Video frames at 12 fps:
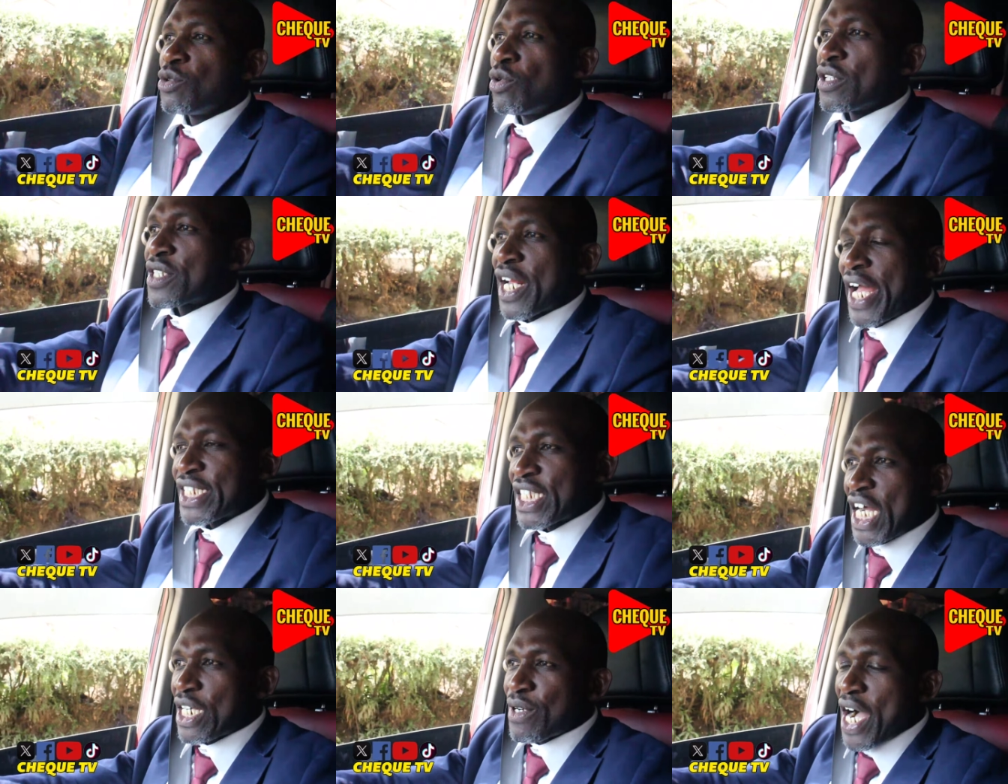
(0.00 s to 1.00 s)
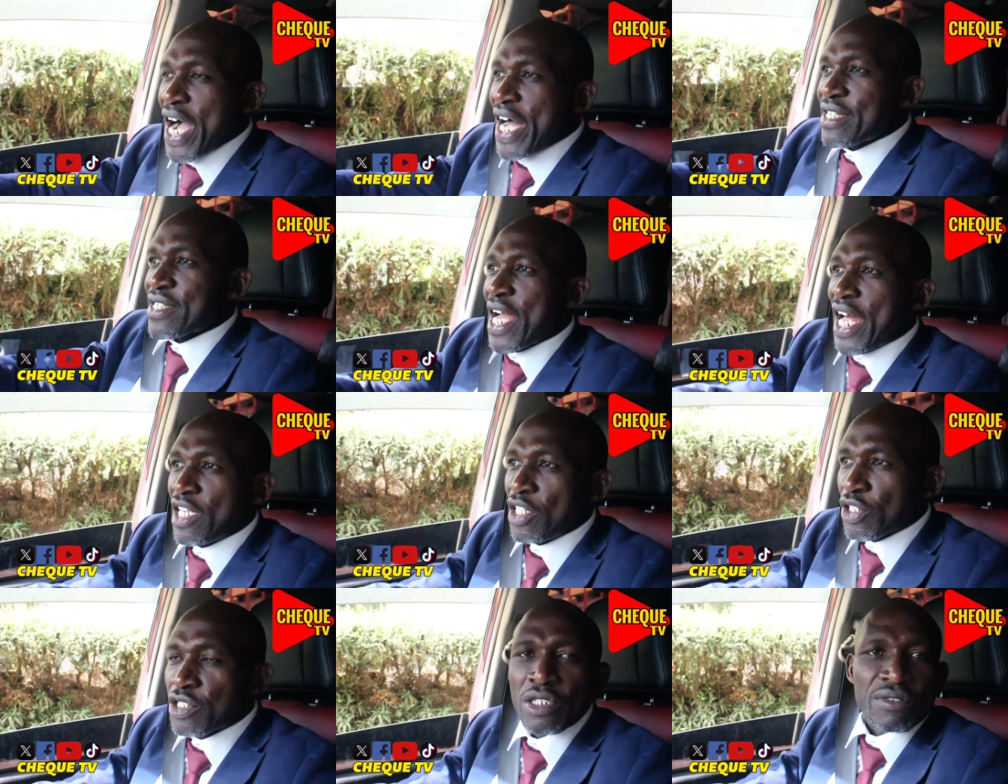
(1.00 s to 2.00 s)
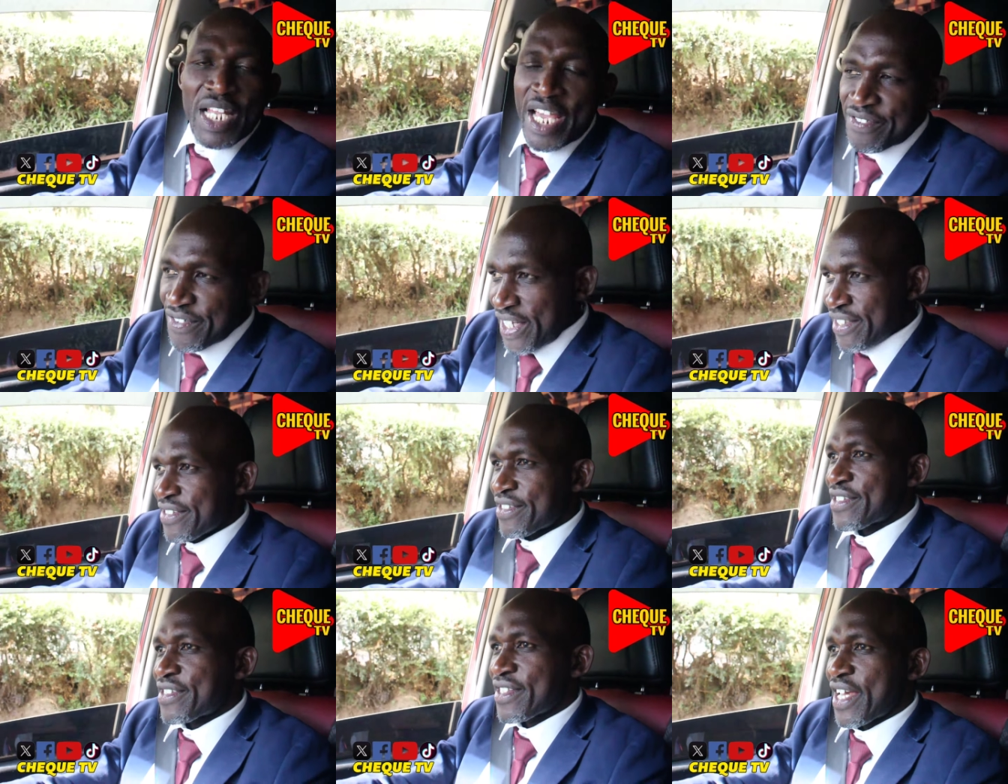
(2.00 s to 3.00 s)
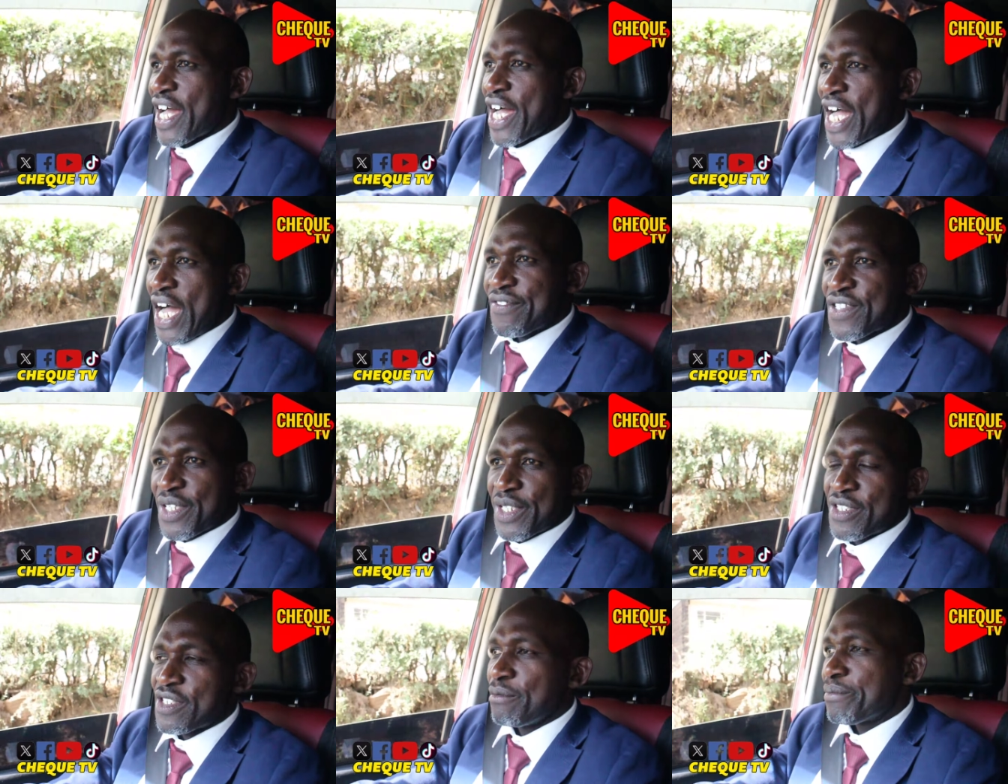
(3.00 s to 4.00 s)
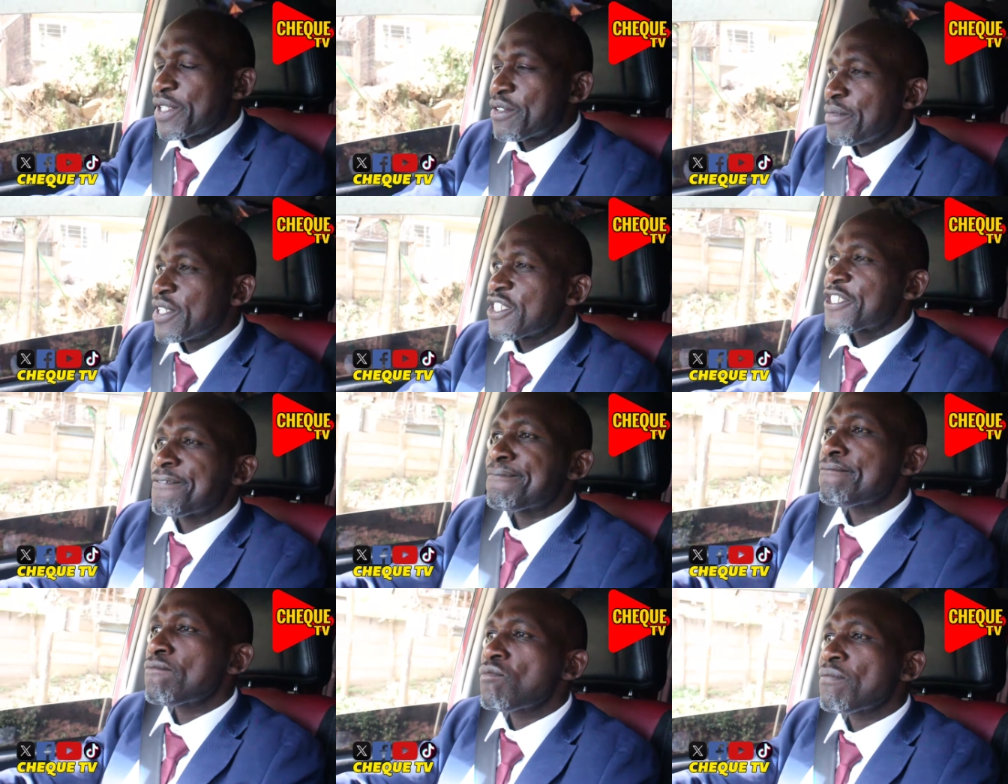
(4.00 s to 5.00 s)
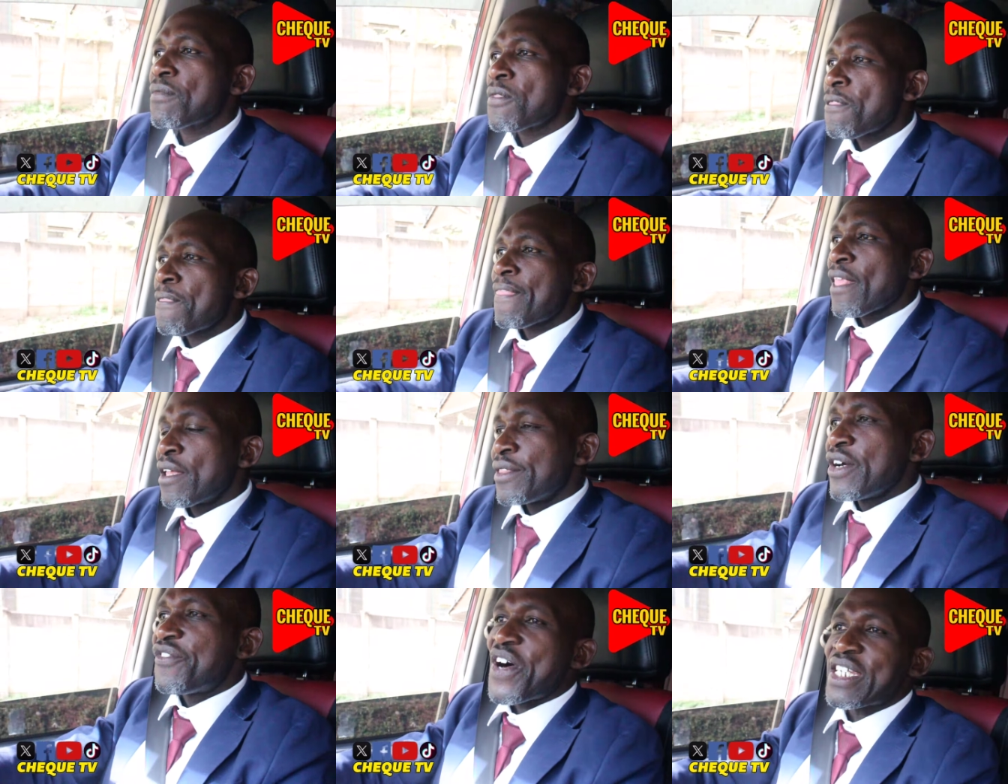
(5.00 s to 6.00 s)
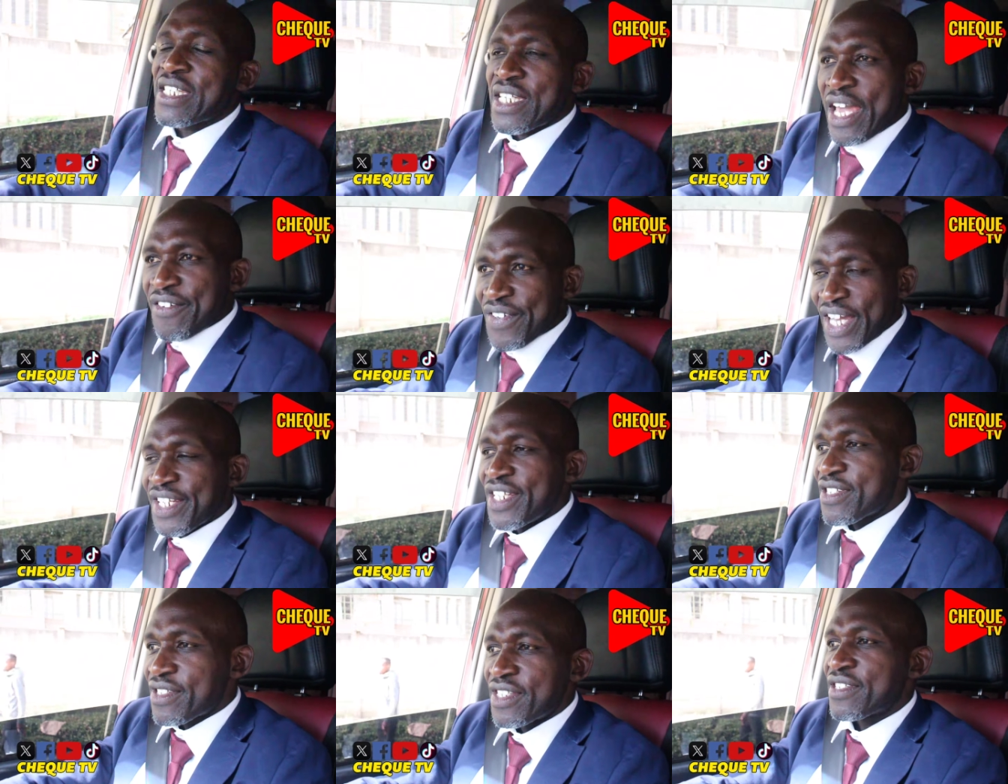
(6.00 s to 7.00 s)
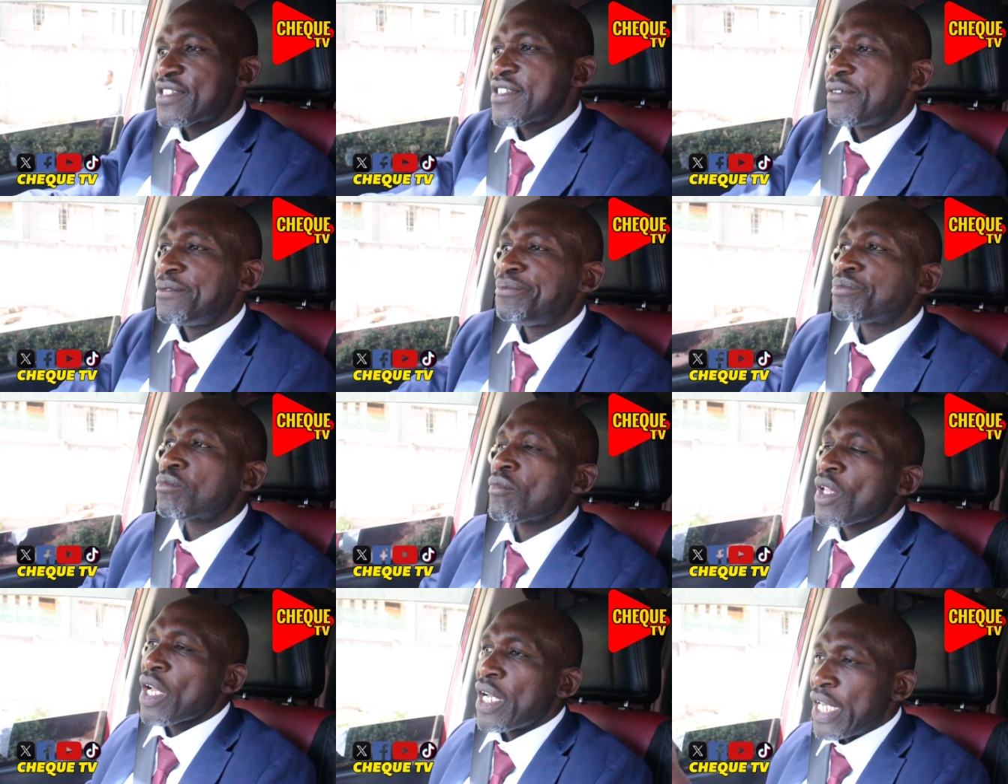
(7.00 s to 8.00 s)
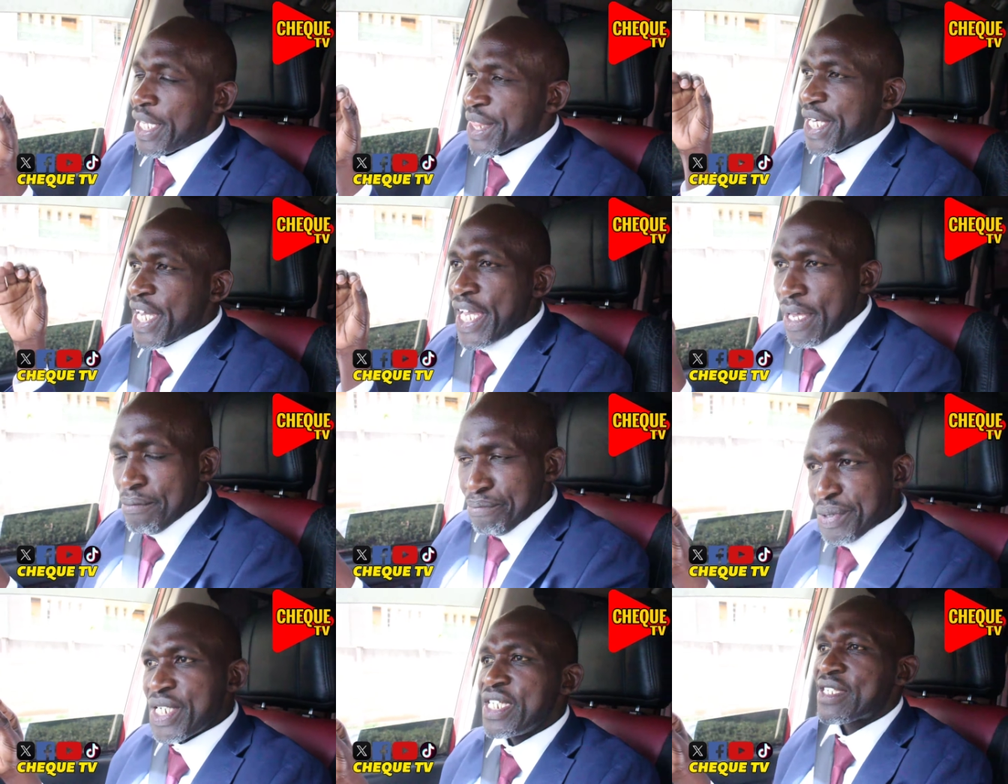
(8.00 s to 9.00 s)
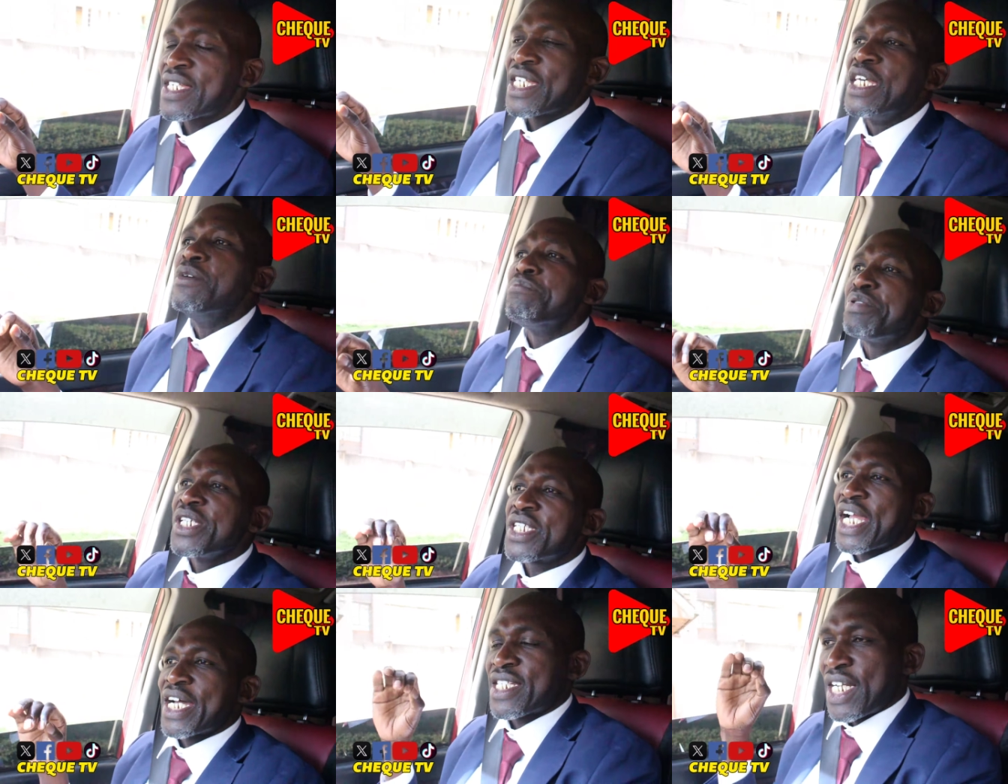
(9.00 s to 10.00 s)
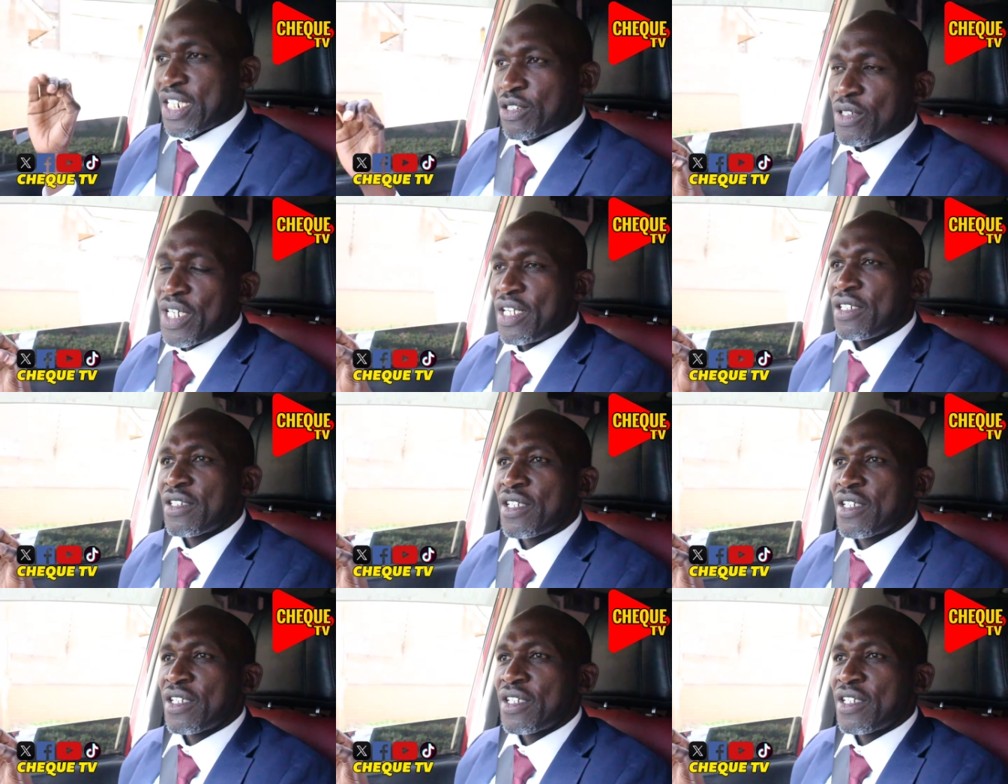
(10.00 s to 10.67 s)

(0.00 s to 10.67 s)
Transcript: What Gachagua has a lot of lifelines after this impeachment. The first lifeline is this: the MPs impeach Gachagua